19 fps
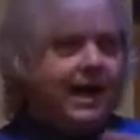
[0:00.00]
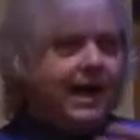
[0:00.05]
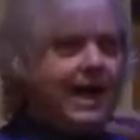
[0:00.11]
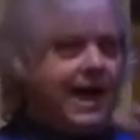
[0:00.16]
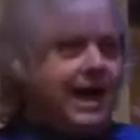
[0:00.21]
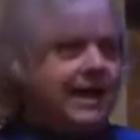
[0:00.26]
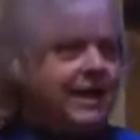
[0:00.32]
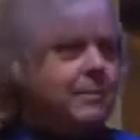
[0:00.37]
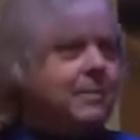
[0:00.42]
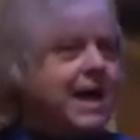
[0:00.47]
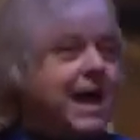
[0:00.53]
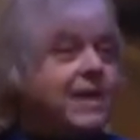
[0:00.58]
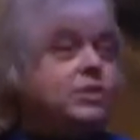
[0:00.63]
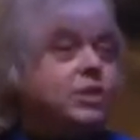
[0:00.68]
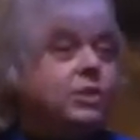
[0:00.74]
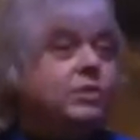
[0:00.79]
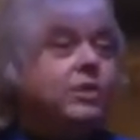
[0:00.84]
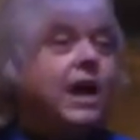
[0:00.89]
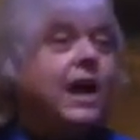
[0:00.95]
And
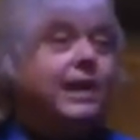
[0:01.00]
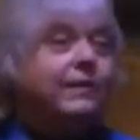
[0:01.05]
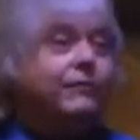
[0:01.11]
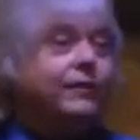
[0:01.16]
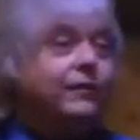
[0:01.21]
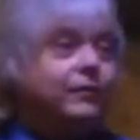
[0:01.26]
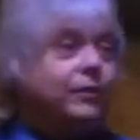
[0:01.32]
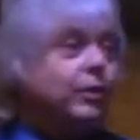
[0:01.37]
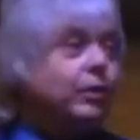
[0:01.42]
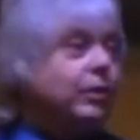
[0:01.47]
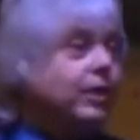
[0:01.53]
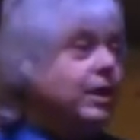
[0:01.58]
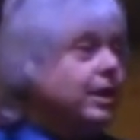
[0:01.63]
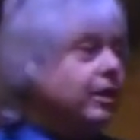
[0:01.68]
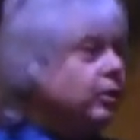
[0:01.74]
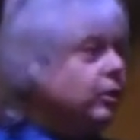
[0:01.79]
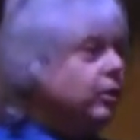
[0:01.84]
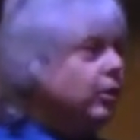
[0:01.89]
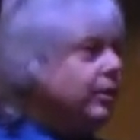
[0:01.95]
imagine life if you're
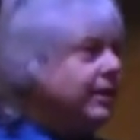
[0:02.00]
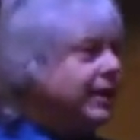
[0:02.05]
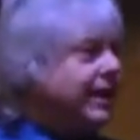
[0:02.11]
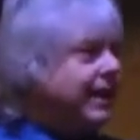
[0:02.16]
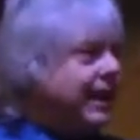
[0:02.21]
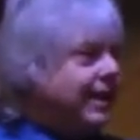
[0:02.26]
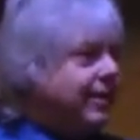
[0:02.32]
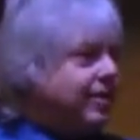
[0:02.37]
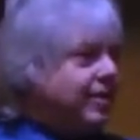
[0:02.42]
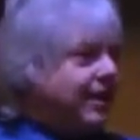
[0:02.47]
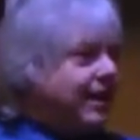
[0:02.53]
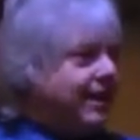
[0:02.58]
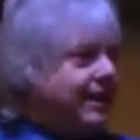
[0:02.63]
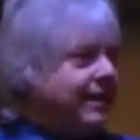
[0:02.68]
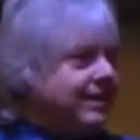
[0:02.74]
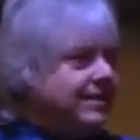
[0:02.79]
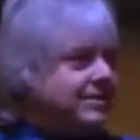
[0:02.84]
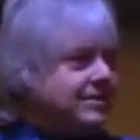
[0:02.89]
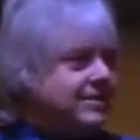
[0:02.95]
looking at
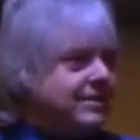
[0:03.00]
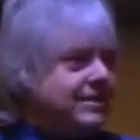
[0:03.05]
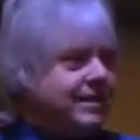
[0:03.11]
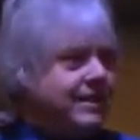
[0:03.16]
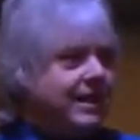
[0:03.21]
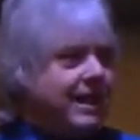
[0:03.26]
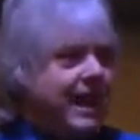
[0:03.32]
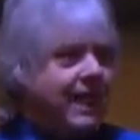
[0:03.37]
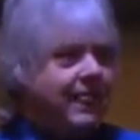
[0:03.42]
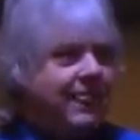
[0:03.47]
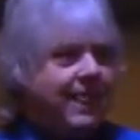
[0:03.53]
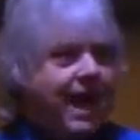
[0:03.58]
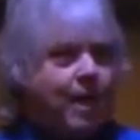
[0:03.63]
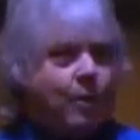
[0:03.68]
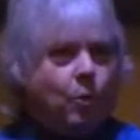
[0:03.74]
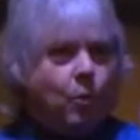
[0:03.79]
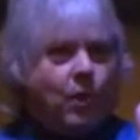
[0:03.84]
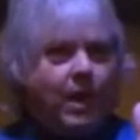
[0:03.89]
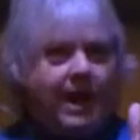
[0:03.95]
things
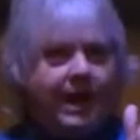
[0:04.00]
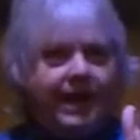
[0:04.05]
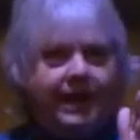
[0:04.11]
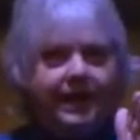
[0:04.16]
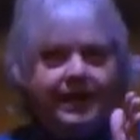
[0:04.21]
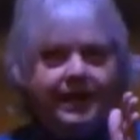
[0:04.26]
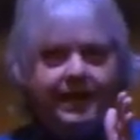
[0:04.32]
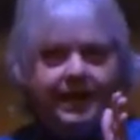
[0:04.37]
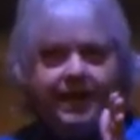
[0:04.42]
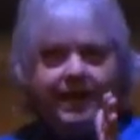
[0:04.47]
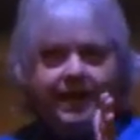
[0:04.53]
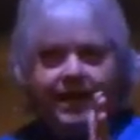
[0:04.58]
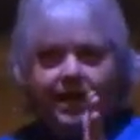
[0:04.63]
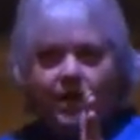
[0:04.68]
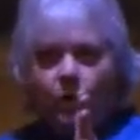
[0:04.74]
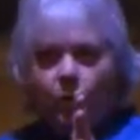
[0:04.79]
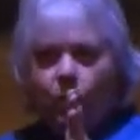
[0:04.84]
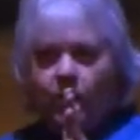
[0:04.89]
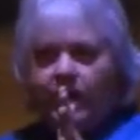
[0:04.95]
that way,
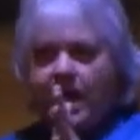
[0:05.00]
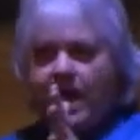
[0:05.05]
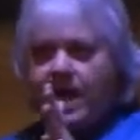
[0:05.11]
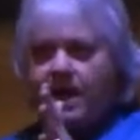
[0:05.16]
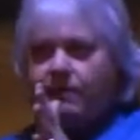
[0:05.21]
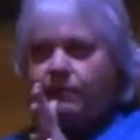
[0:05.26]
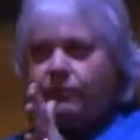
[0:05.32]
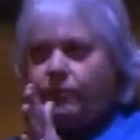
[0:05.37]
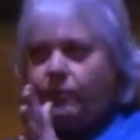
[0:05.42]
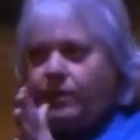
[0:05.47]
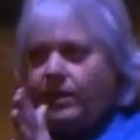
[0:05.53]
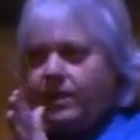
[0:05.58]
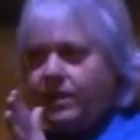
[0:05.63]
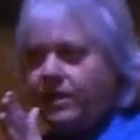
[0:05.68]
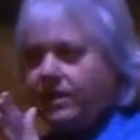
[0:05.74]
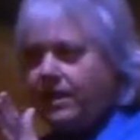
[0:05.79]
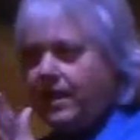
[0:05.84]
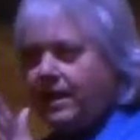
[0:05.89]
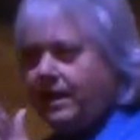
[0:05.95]
where
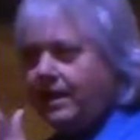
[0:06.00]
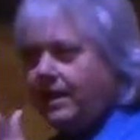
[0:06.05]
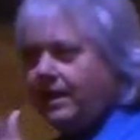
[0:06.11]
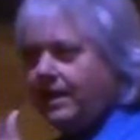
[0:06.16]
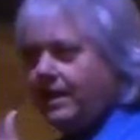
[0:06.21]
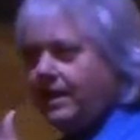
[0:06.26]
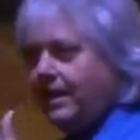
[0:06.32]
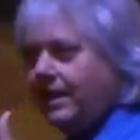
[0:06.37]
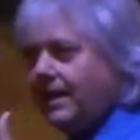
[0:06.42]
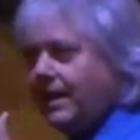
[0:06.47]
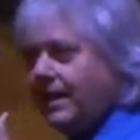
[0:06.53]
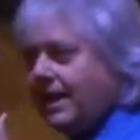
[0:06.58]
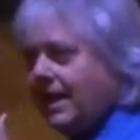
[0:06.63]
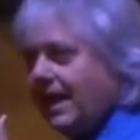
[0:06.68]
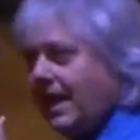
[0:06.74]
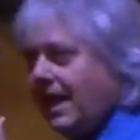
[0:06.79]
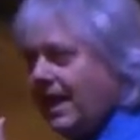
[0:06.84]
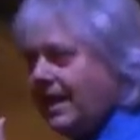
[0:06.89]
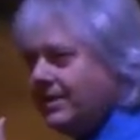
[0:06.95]
everything
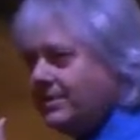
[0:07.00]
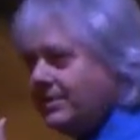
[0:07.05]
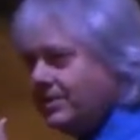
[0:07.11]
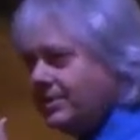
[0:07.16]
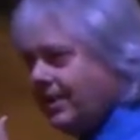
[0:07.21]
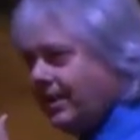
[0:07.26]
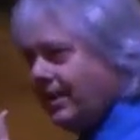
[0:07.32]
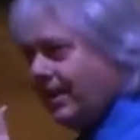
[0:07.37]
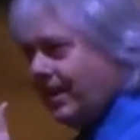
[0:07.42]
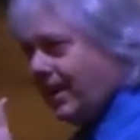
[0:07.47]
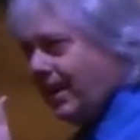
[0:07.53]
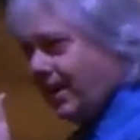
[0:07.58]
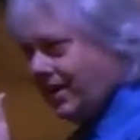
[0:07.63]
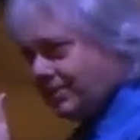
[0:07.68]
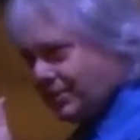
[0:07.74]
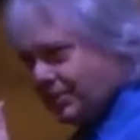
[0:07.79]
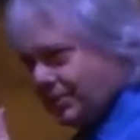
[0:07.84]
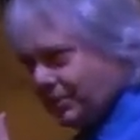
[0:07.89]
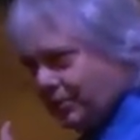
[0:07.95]
is
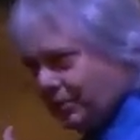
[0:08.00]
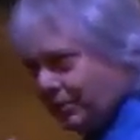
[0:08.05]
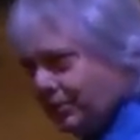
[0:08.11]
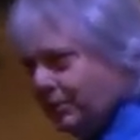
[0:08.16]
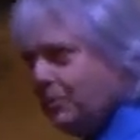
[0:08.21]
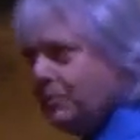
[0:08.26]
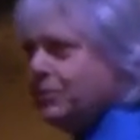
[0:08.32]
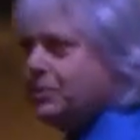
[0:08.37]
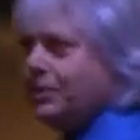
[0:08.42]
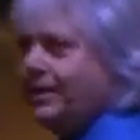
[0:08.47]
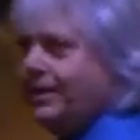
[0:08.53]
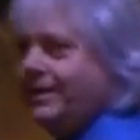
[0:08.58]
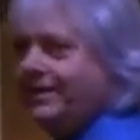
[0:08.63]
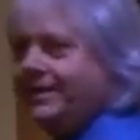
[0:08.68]
a solution,